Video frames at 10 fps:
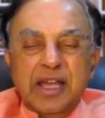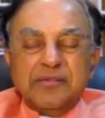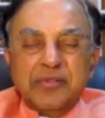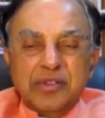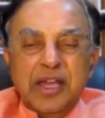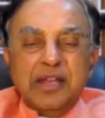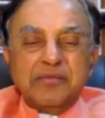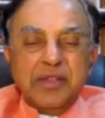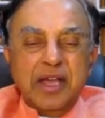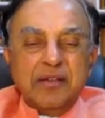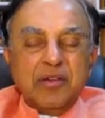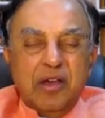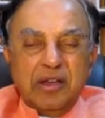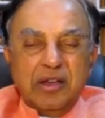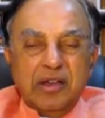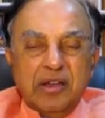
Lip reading: And for that, we have got